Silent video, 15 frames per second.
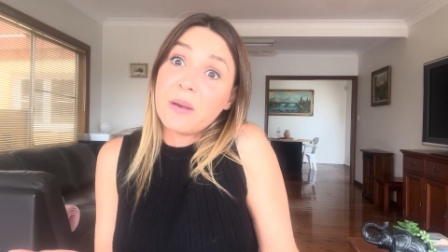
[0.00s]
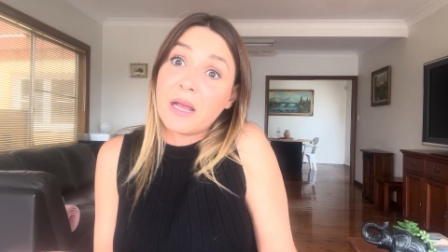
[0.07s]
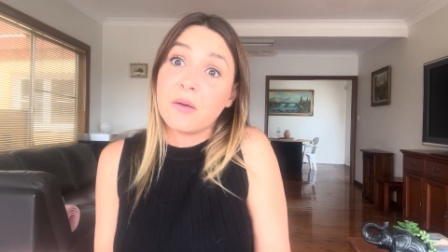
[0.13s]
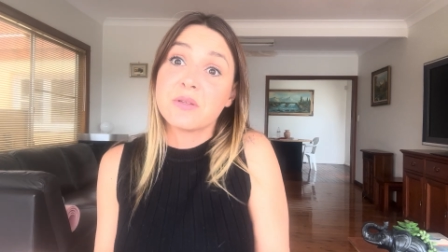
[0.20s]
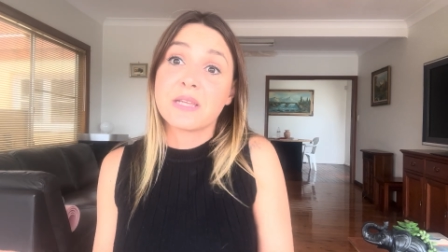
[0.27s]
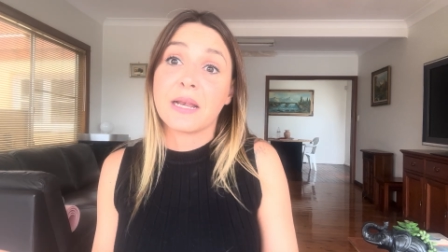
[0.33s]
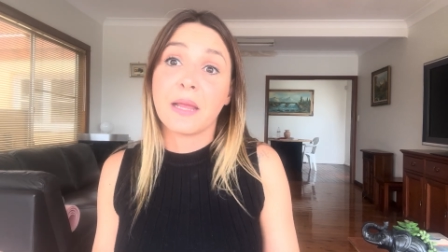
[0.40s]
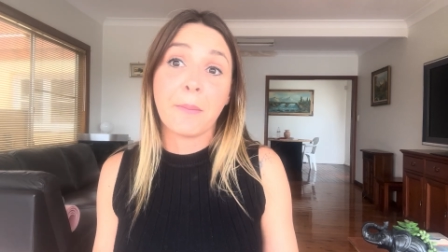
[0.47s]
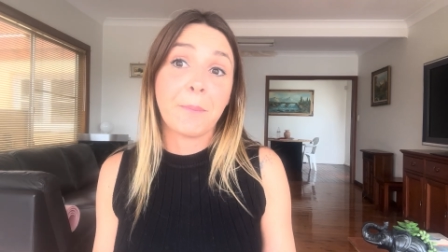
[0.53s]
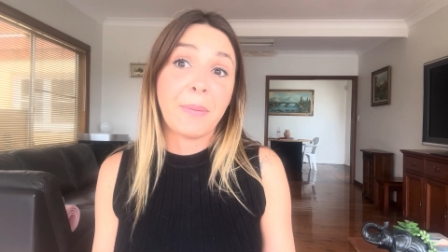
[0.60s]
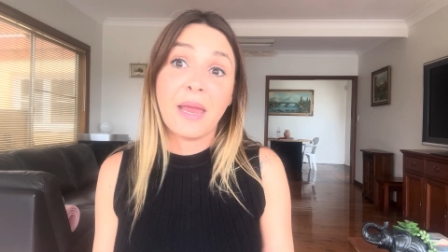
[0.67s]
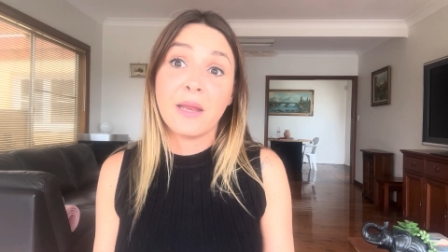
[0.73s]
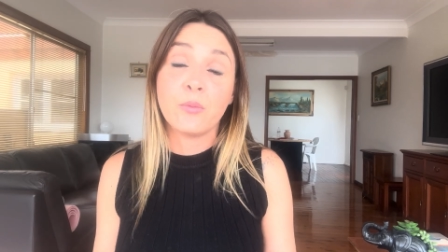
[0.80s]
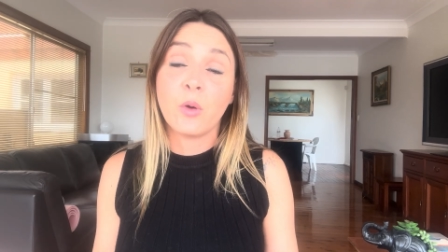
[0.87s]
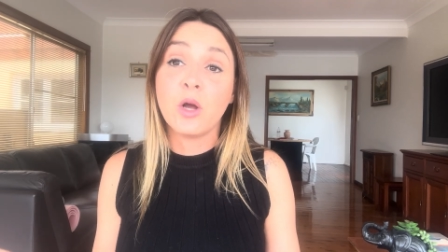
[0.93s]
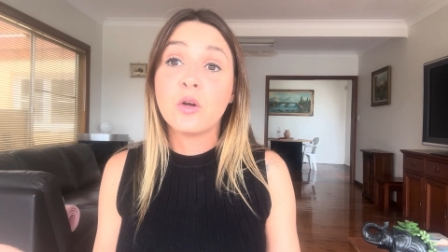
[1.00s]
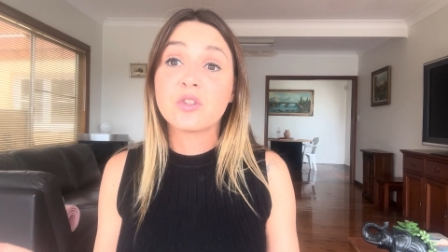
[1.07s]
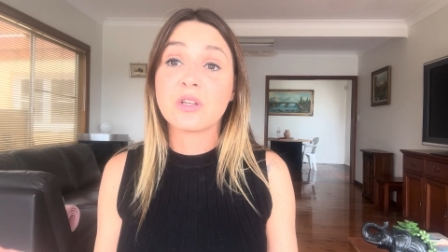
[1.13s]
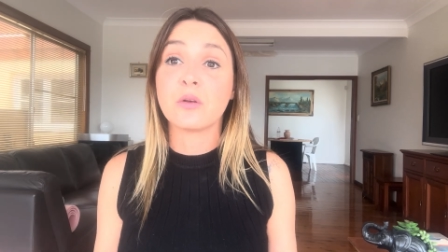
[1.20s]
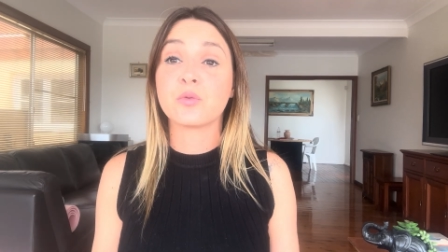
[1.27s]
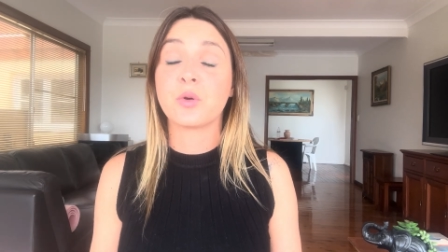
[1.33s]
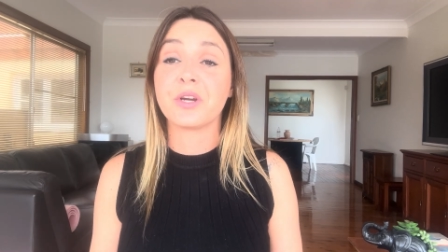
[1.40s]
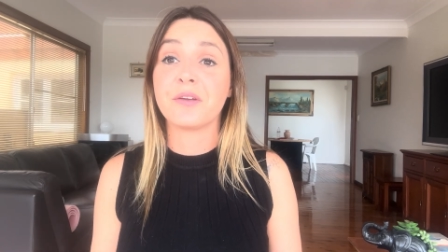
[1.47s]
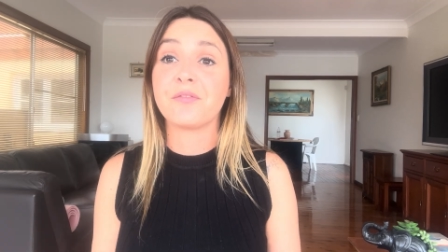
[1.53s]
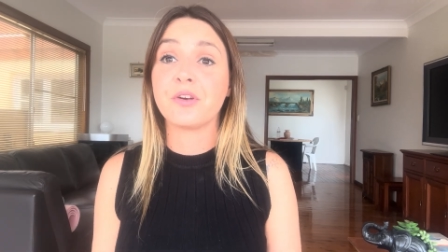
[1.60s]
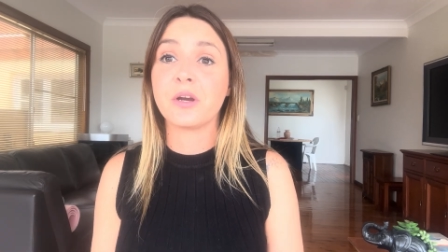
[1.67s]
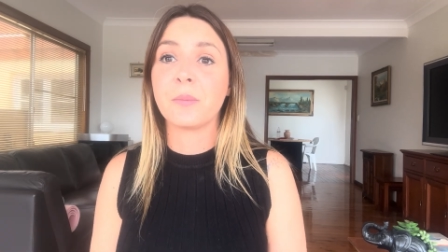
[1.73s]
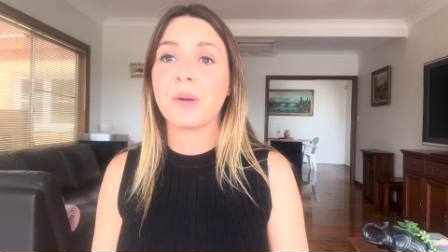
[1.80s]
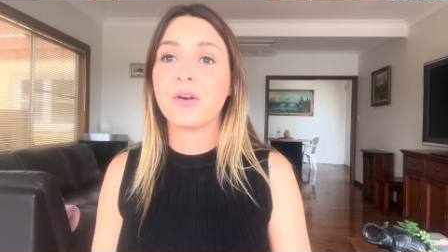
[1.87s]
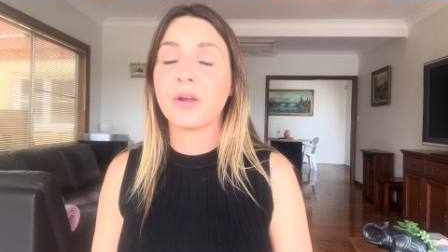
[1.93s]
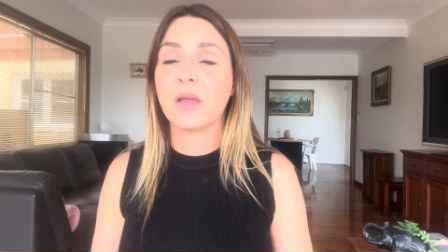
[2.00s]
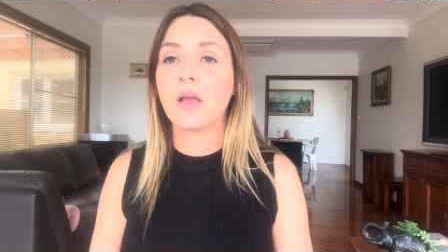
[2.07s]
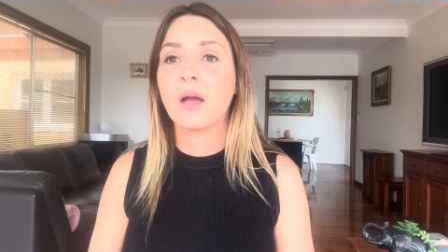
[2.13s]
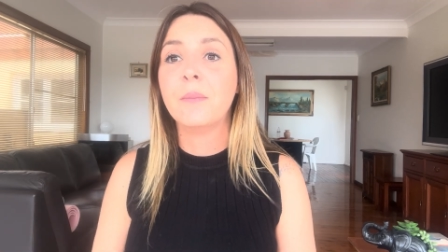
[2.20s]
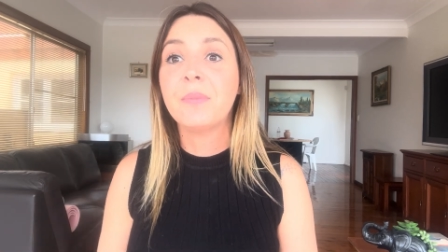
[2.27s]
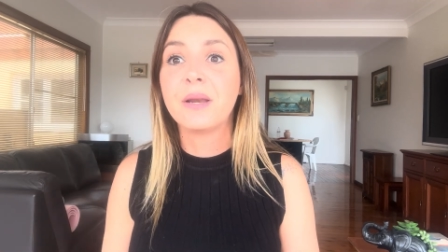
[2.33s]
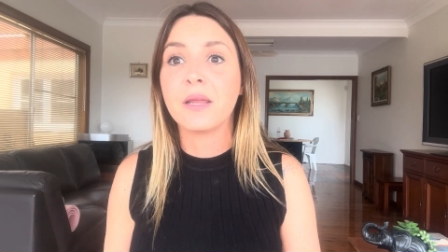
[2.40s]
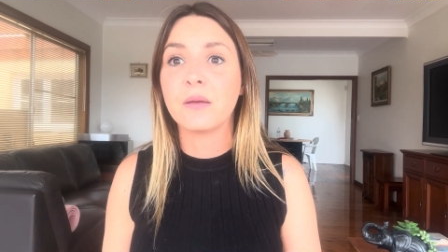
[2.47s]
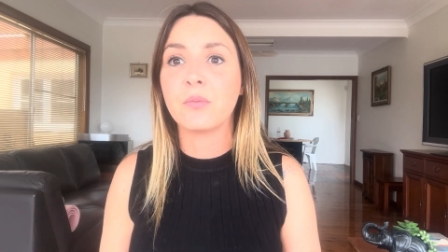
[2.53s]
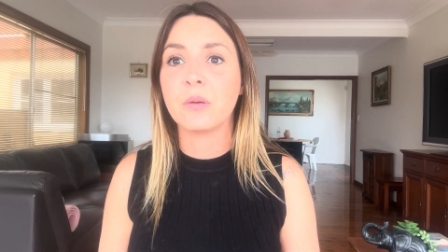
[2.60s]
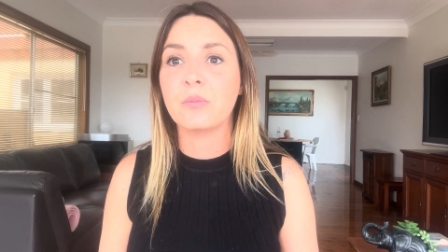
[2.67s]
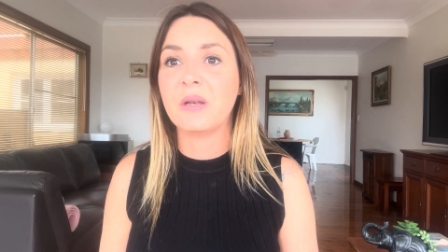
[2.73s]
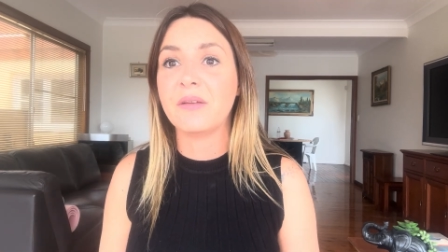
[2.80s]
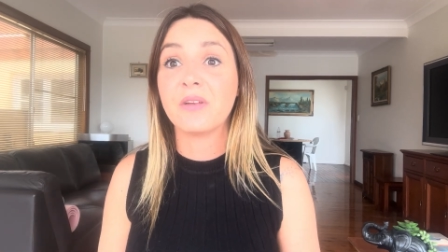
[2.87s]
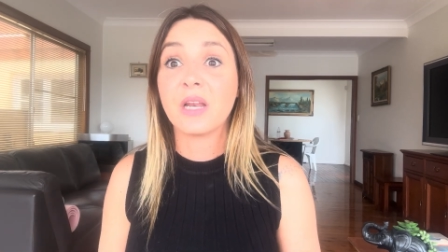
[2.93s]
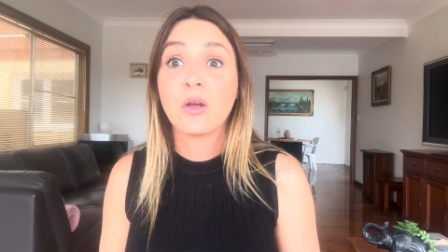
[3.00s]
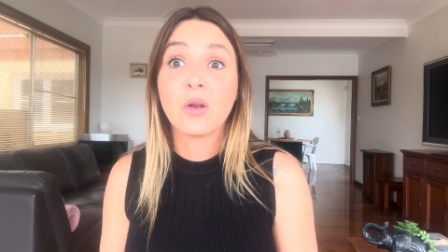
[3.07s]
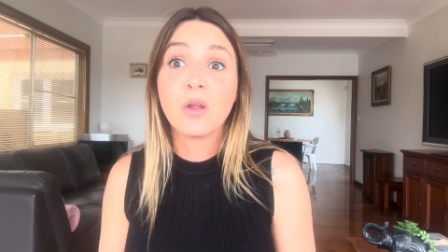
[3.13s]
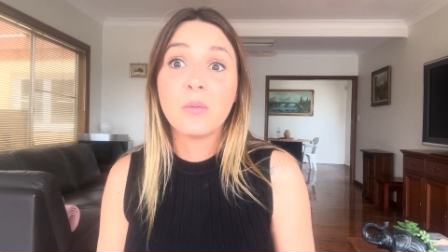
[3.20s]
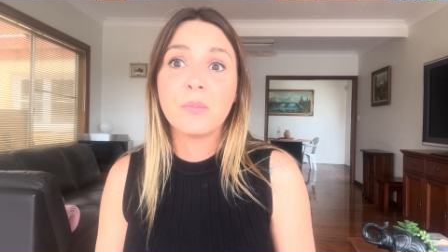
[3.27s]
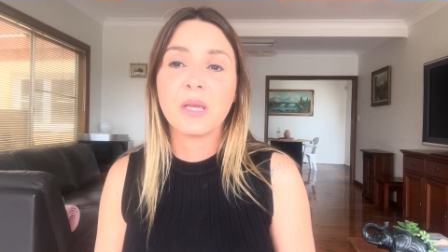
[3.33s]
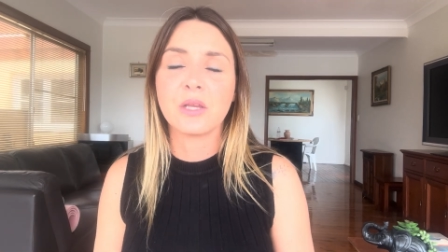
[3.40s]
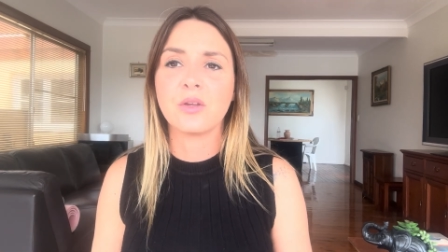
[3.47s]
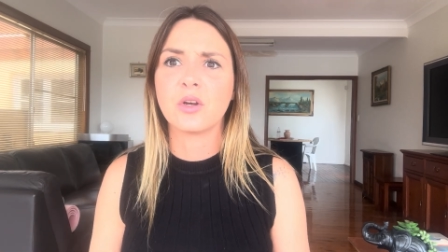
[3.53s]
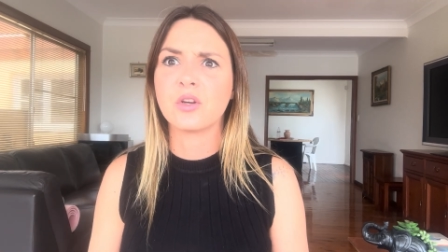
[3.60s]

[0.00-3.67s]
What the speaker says: Like, I was going to get paid well because I was working for an American company living in Colombia,